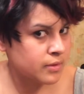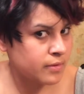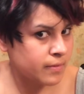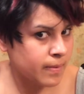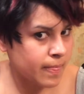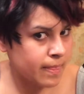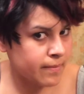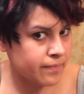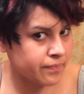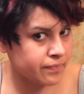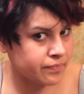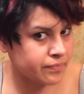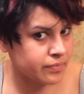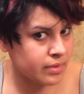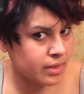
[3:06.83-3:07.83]

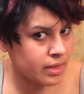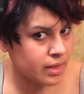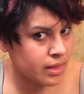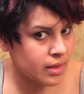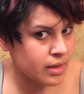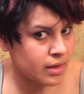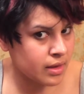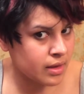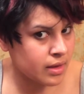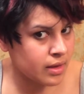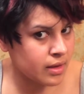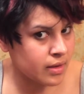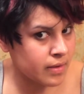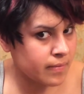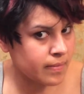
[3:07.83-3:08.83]

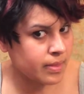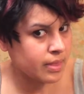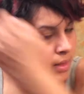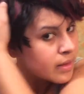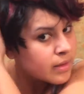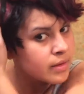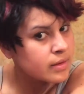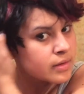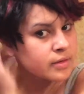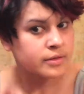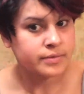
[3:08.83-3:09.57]
Nobody speaks.